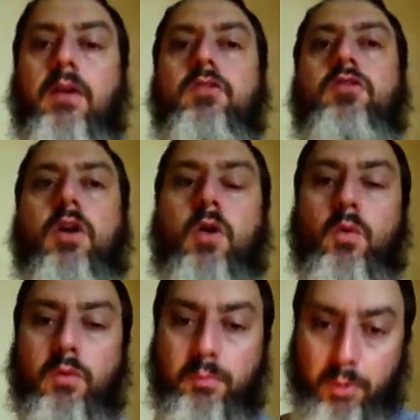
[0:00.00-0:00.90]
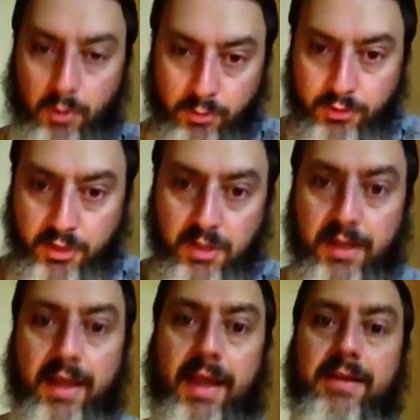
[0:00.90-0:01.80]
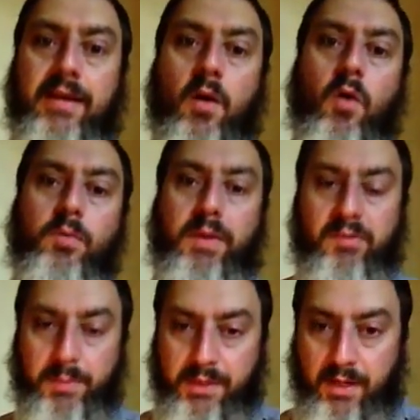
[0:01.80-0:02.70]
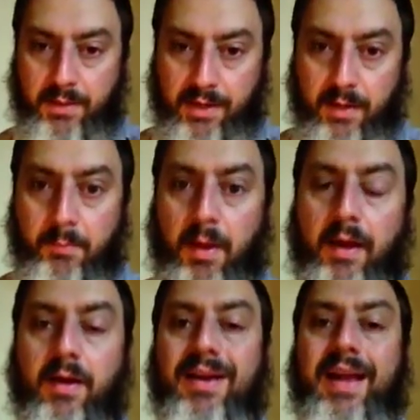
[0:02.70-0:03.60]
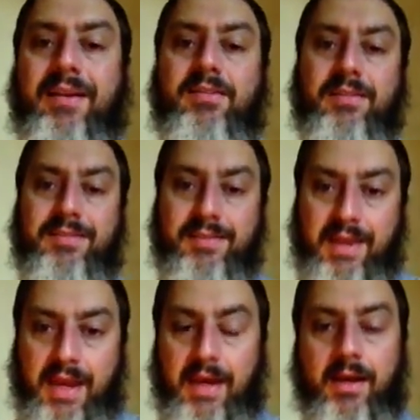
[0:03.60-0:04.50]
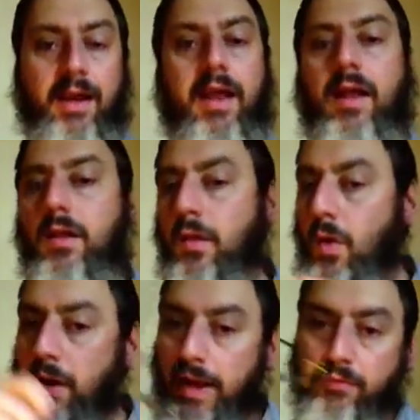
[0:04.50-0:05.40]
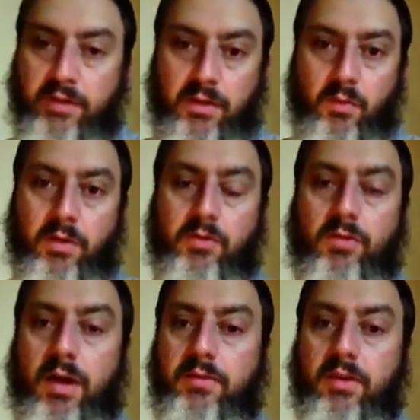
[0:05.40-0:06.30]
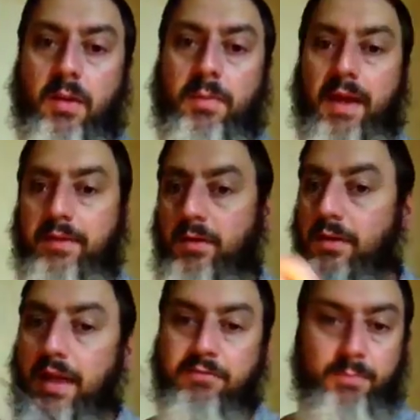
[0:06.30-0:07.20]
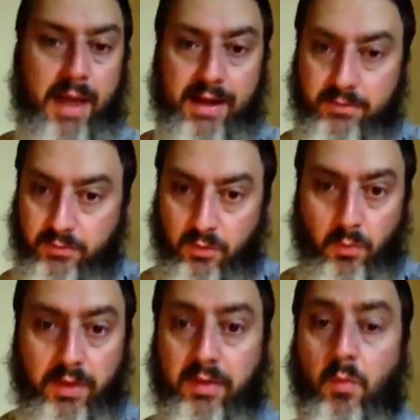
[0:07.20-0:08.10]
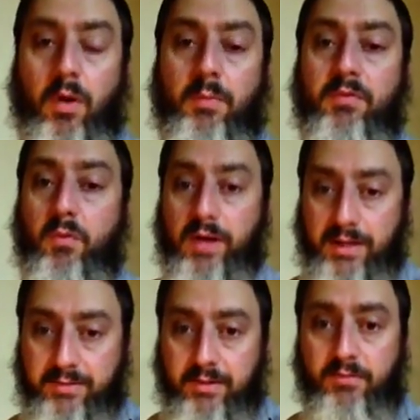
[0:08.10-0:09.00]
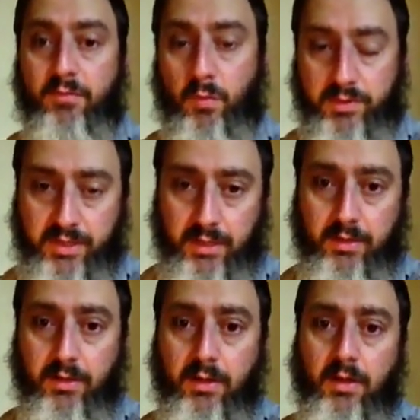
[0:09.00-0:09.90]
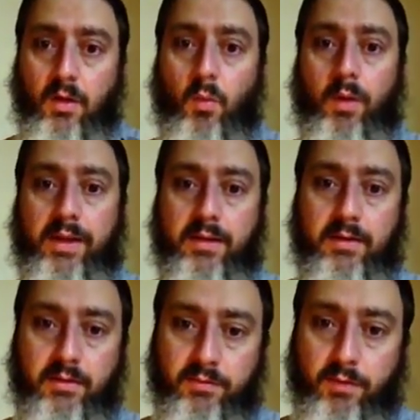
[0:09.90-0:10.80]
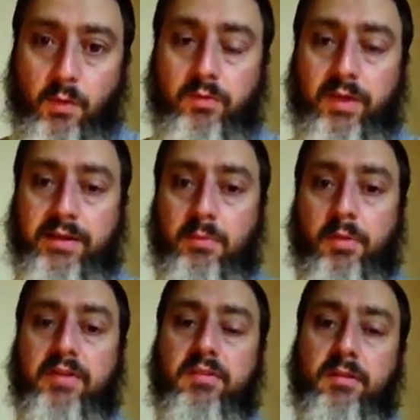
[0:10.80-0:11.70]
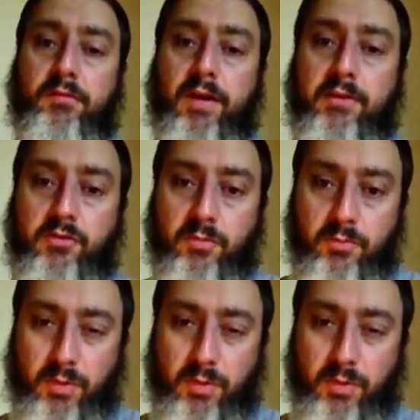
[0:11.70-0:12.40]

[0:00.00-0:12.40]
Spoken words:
so Persia and the old Mesopotamian Empire can sustain long after the oil dries up and they're left back to the way they were before 1914, when folks like the Brits and the French,